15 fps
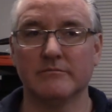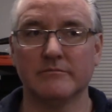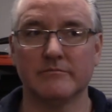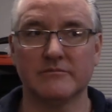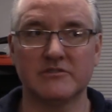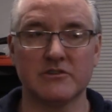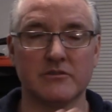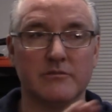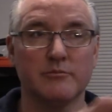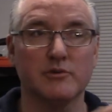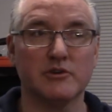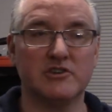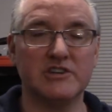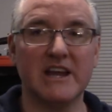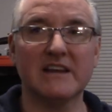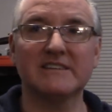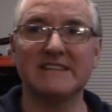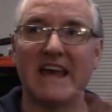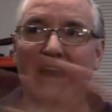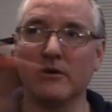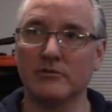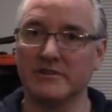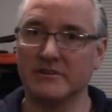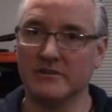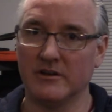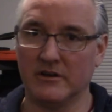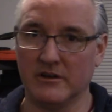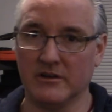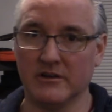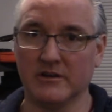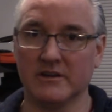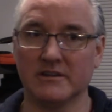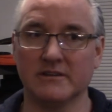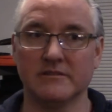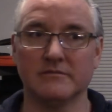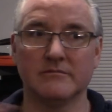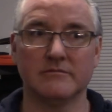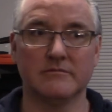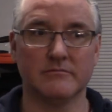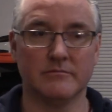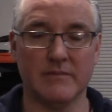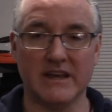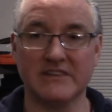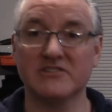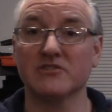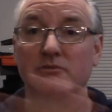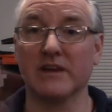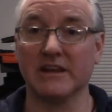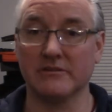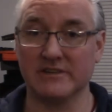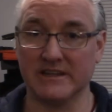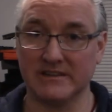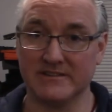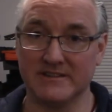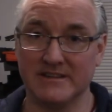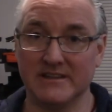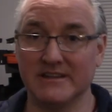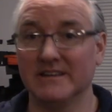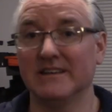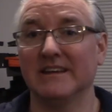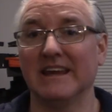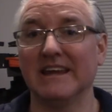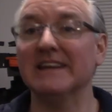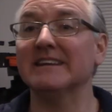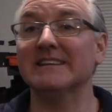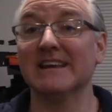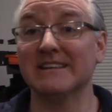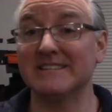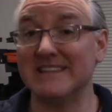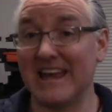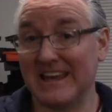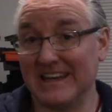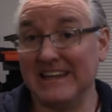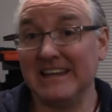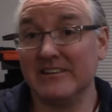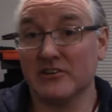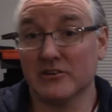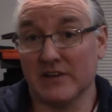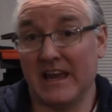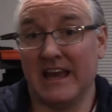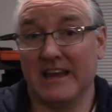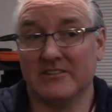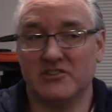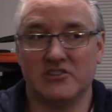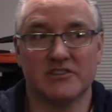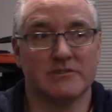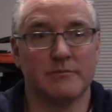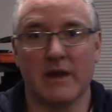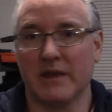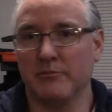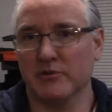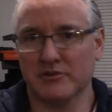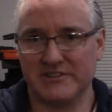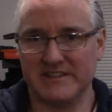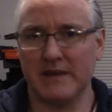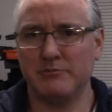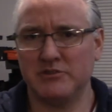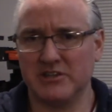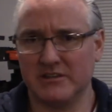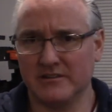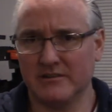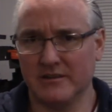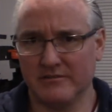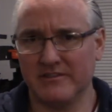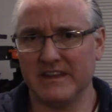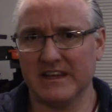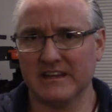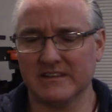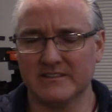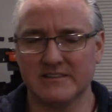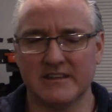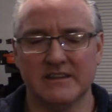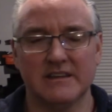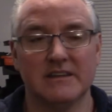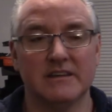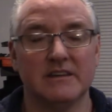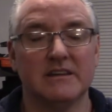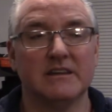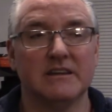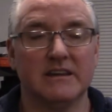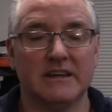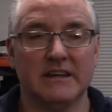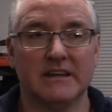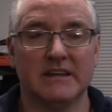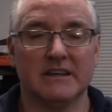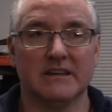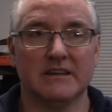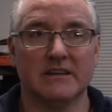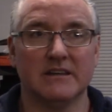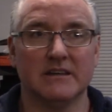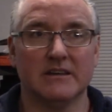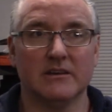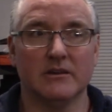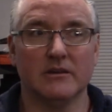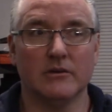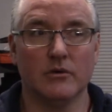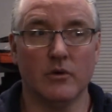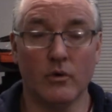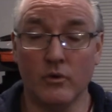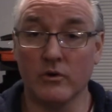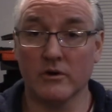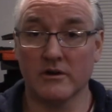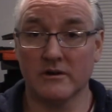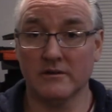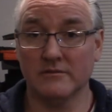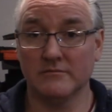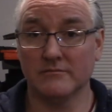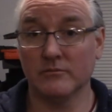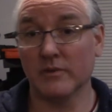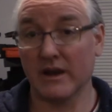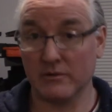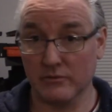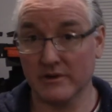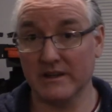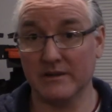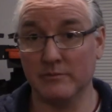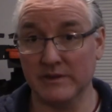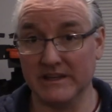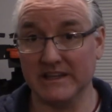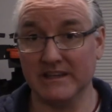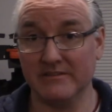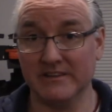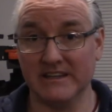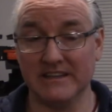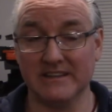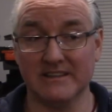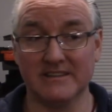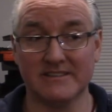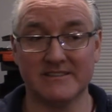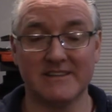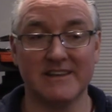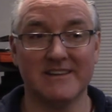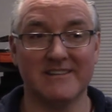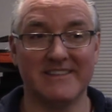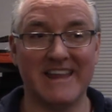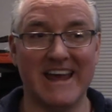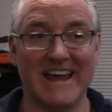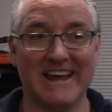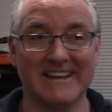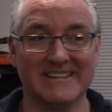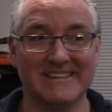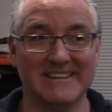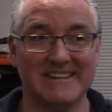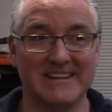sort of projects out on my surroundings. And it does that either as just my perception of things, uh, or what I really believe is that